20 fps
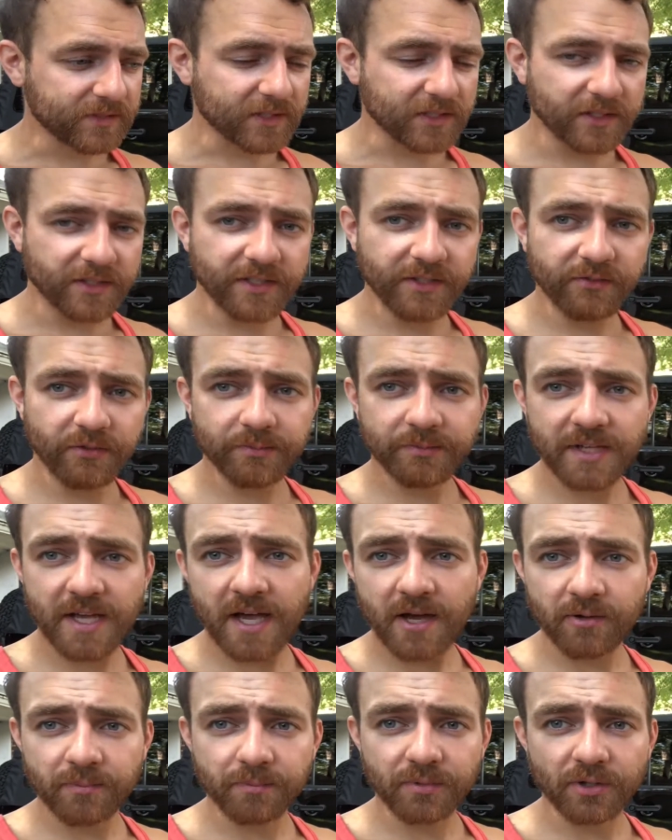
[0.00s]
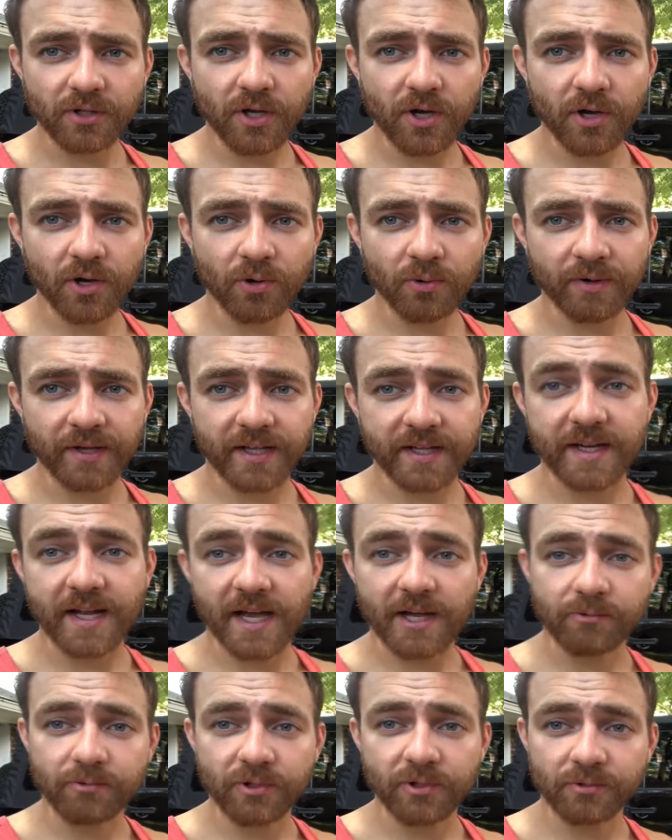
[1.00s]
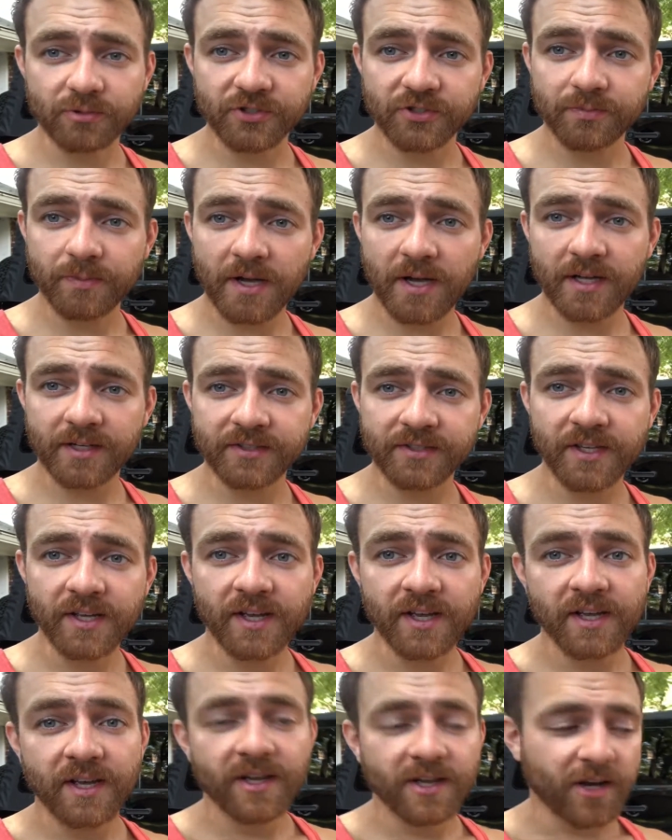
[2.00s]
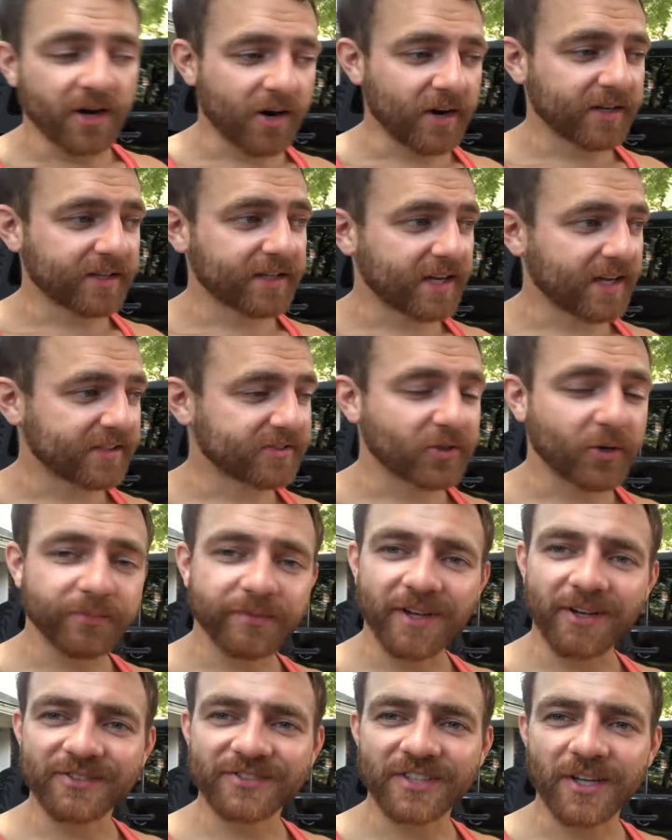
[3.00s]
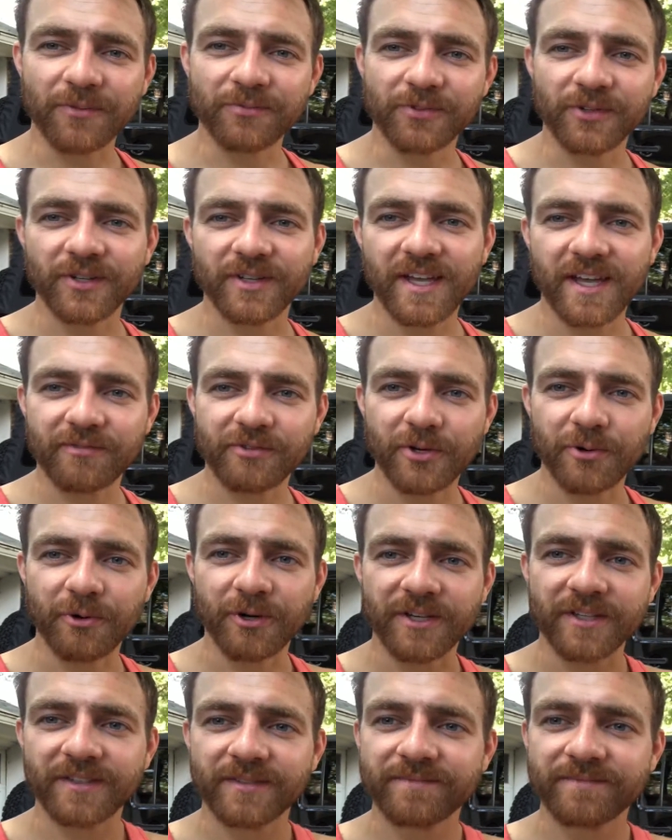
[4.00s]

leave them down below and I will respond. All right, guys, hope that was helpful. Have a good one.